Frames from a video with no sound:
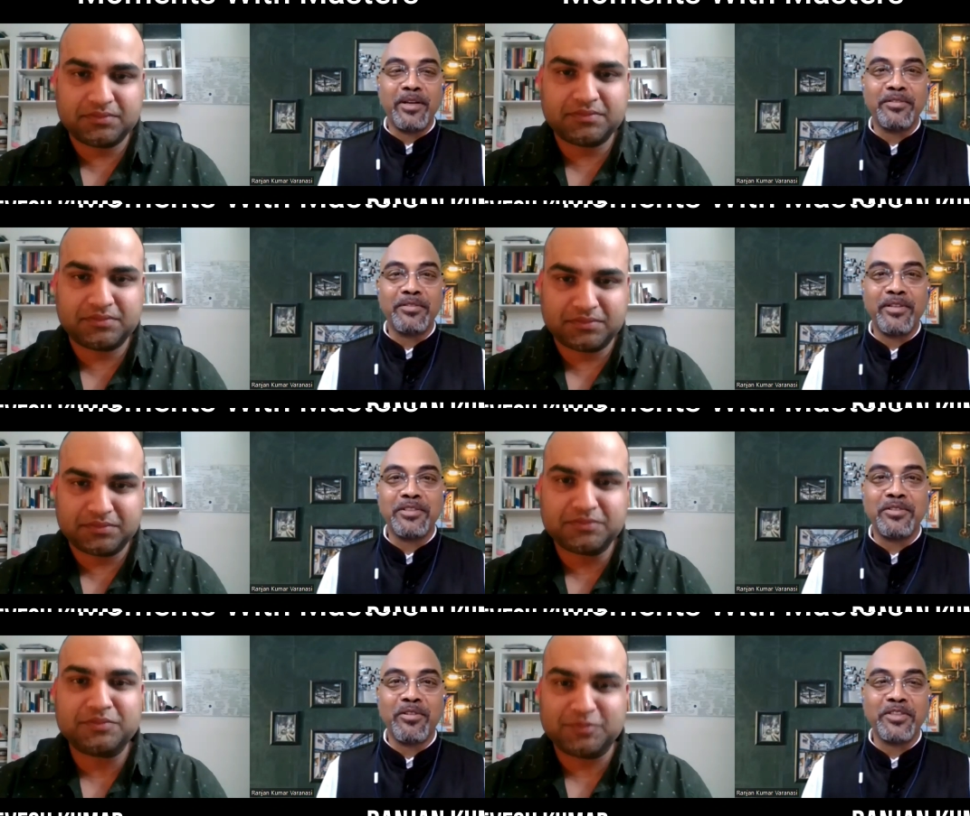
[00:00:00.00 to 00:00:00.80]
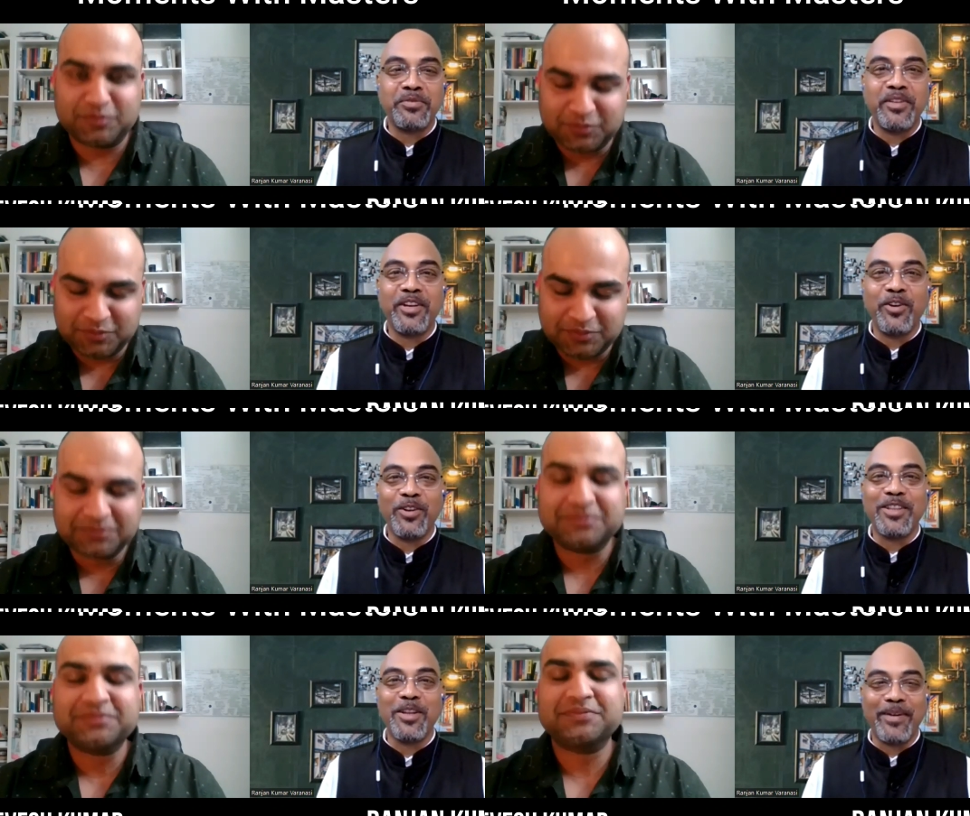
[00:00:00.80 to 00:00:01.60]
Speaker 1: path as long as we are
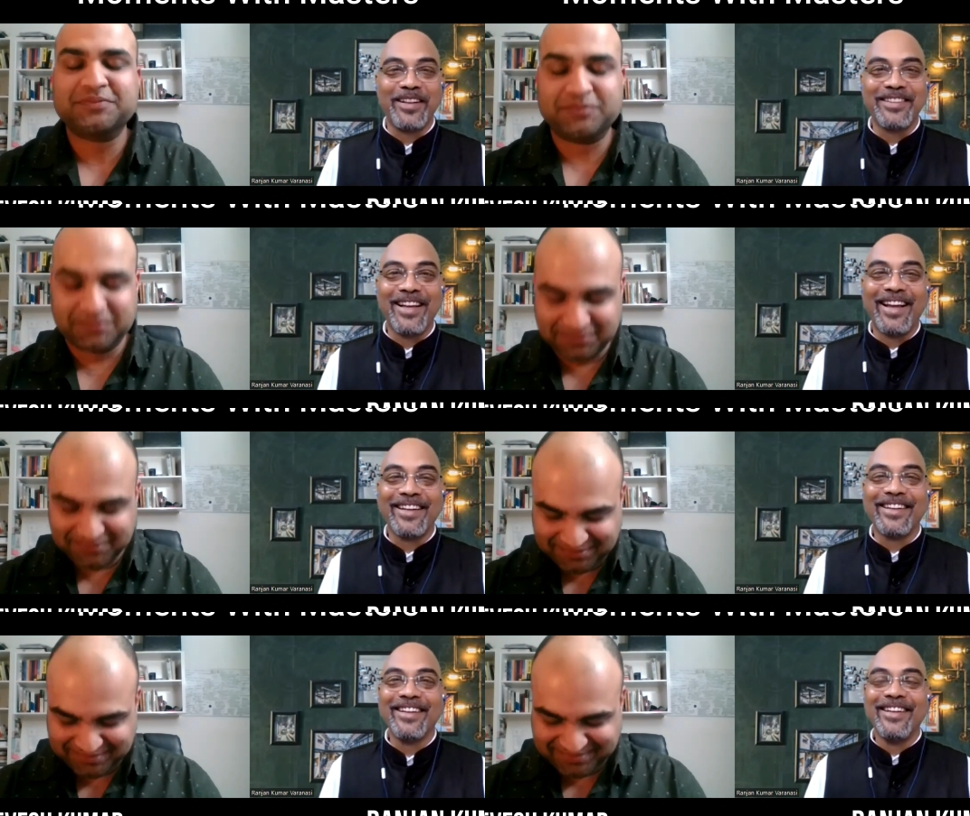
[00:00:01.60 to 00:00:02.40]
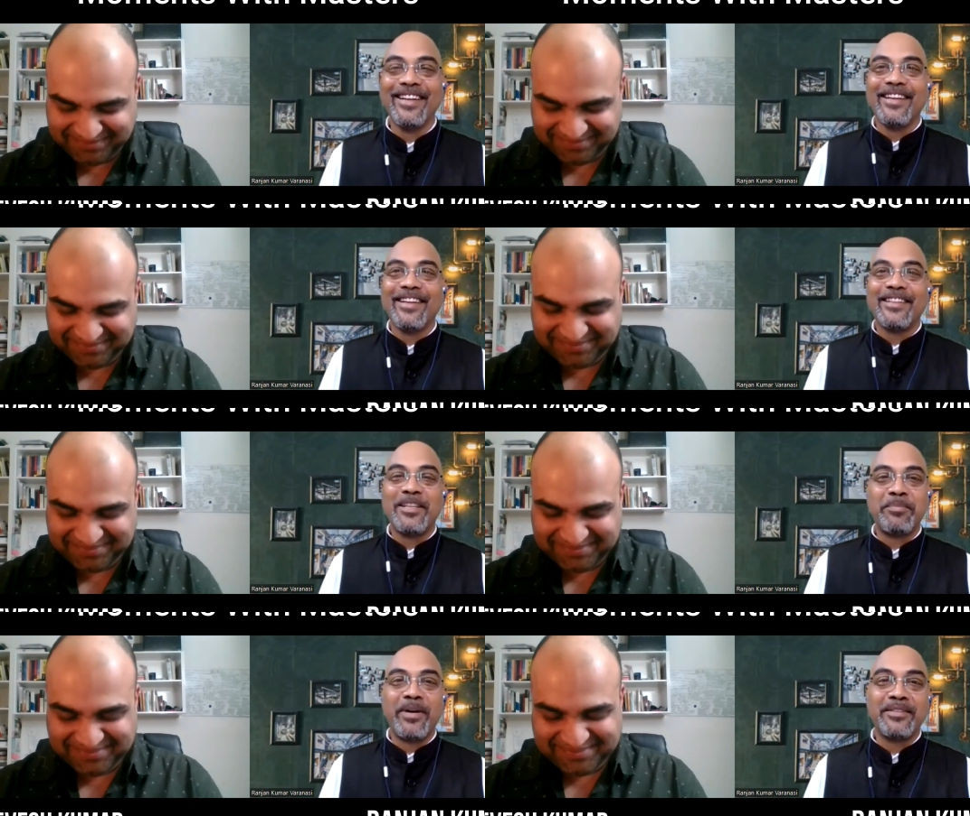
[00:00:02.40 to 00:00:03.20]
on the path and
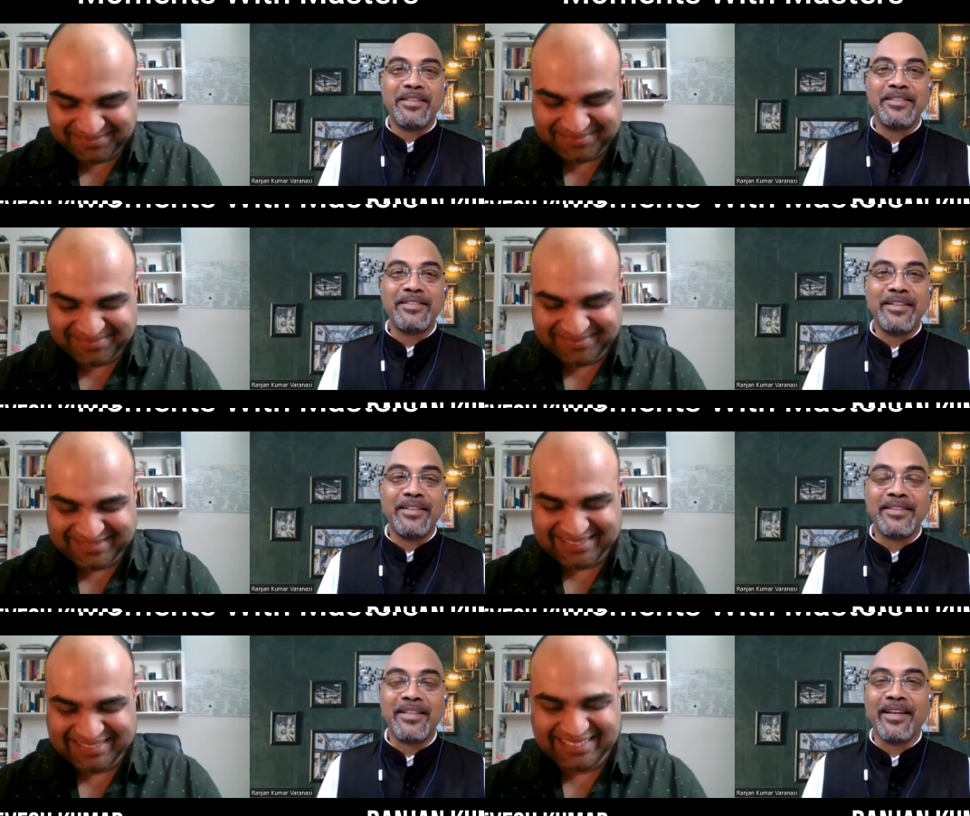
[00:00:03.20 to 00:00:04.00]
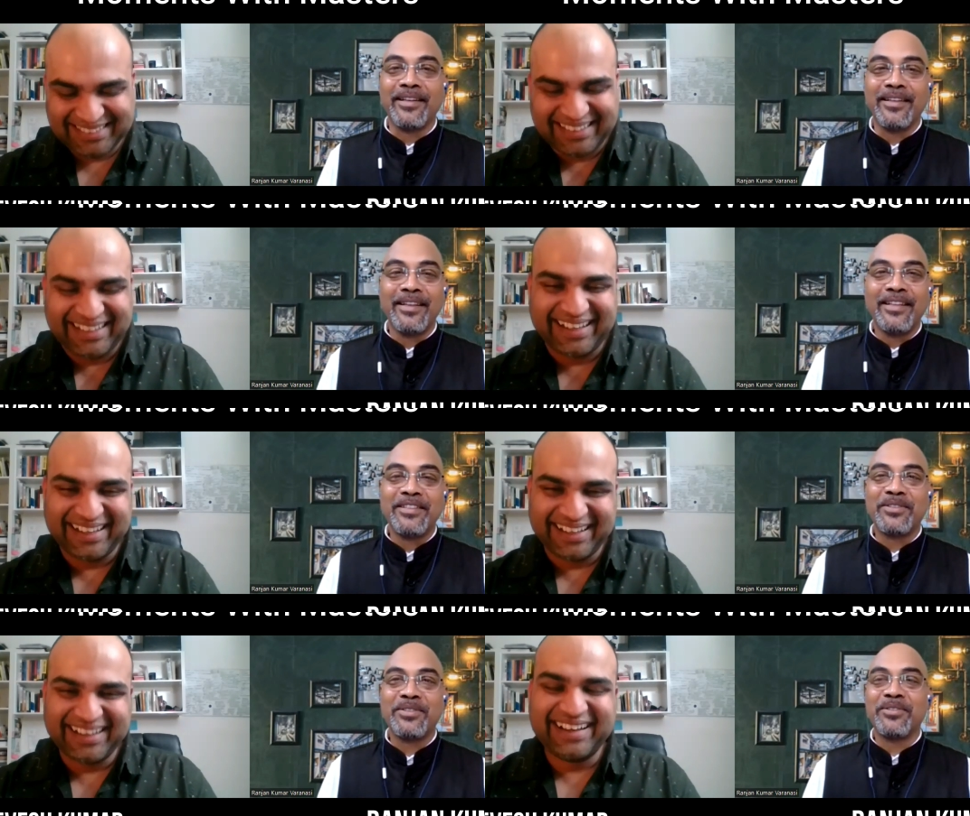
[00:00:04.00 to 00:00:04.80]
the path is inside.
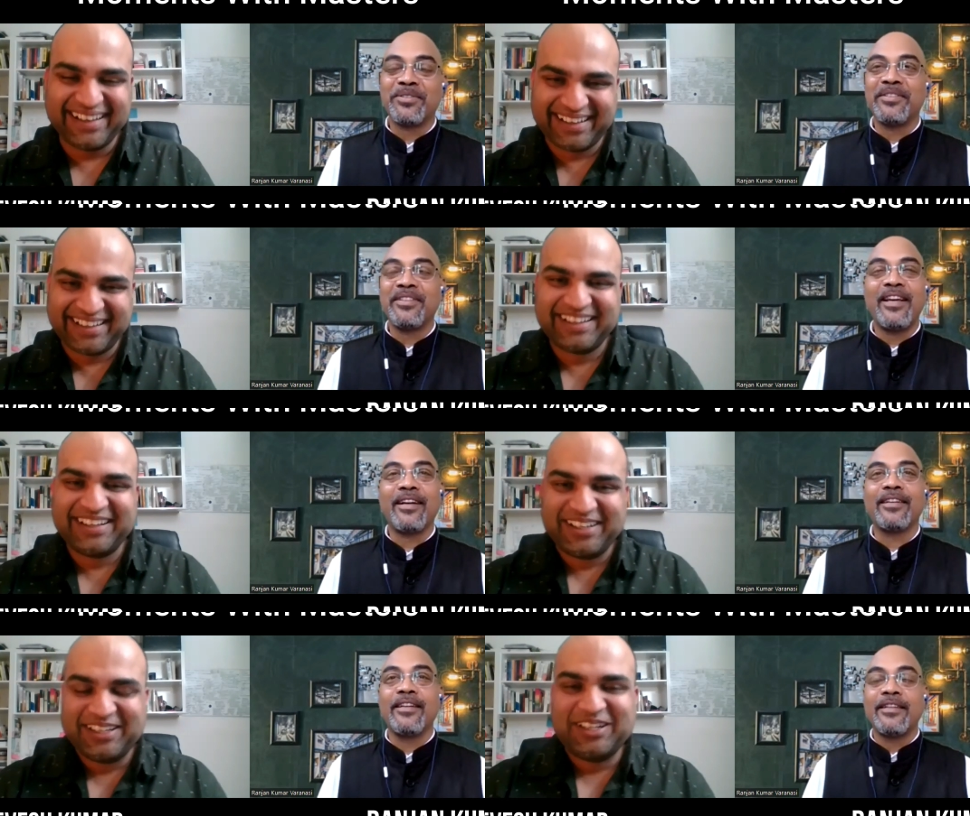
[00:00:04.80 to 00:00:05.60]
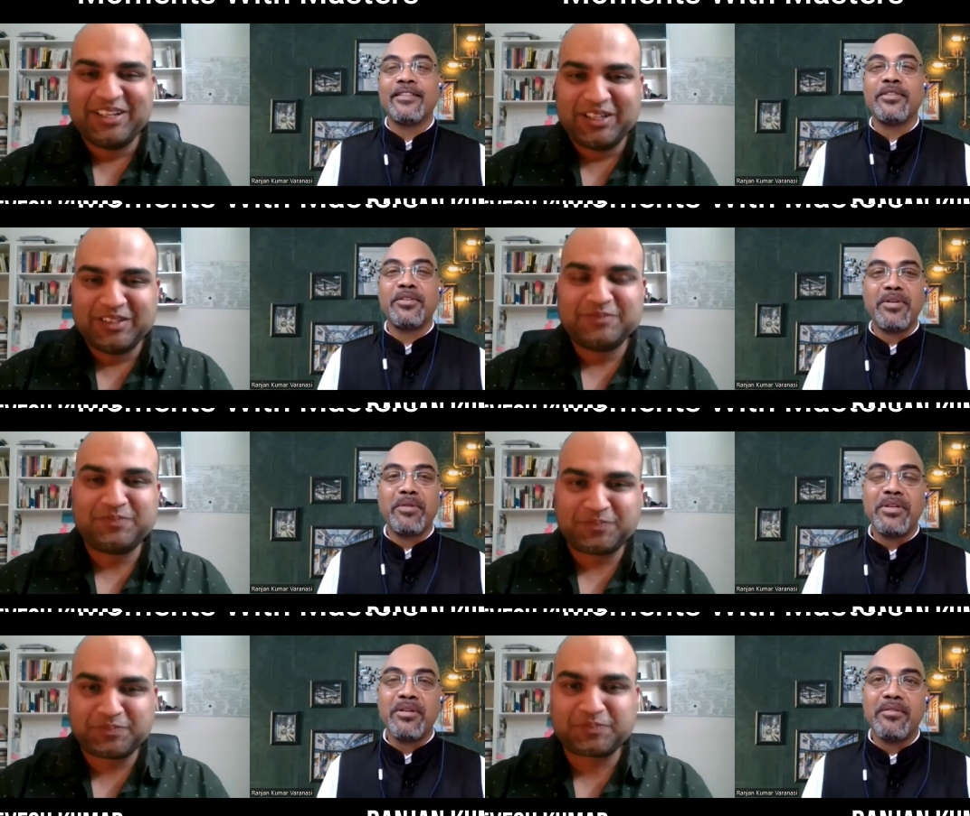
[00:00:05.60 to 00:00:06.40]
So, yeah. So, the, I
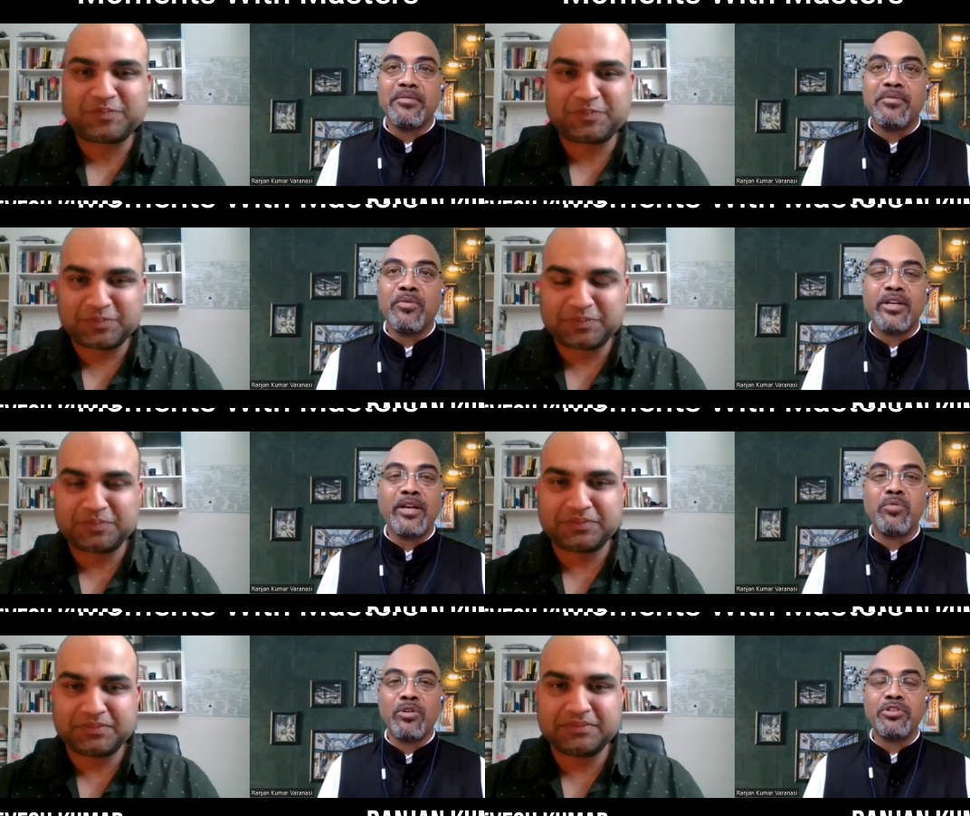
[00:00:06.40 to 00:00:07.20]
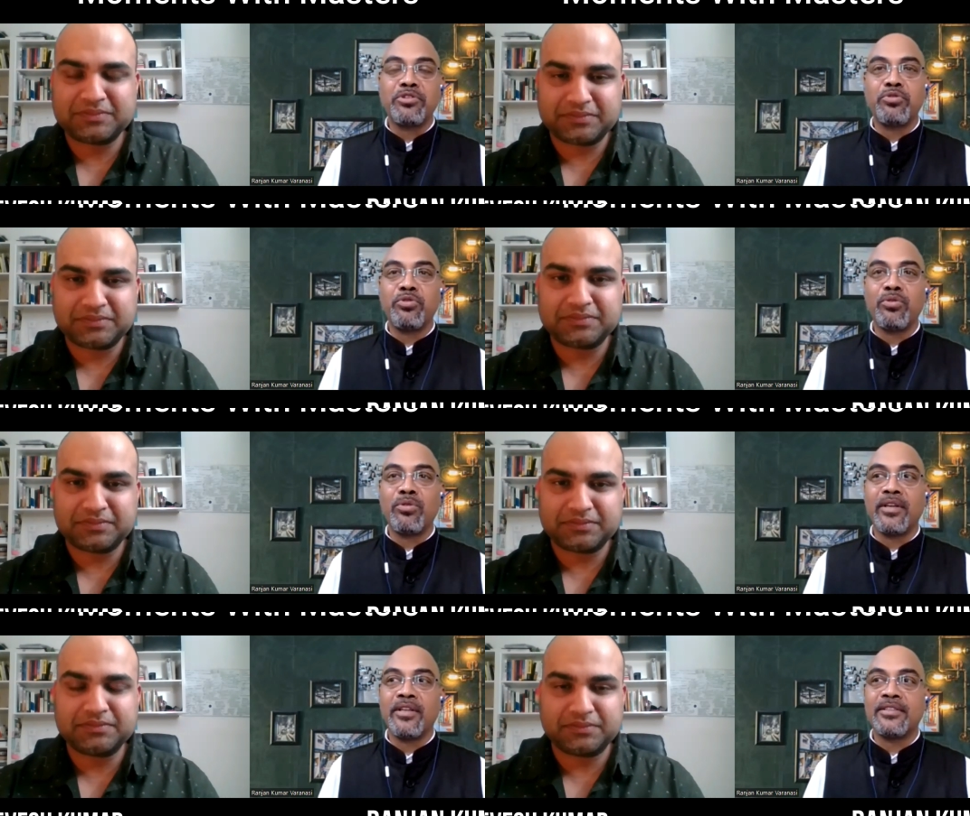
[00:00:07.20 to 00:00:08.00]
mean, what I wanted to
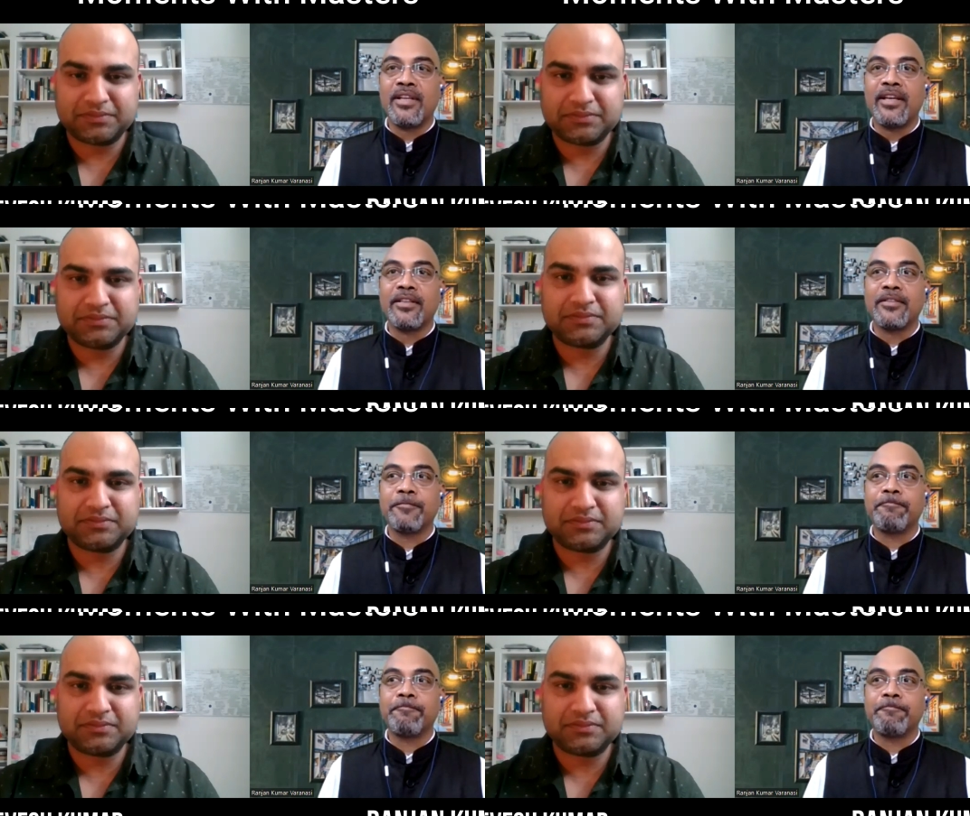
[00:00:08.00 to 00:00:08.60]
know is like,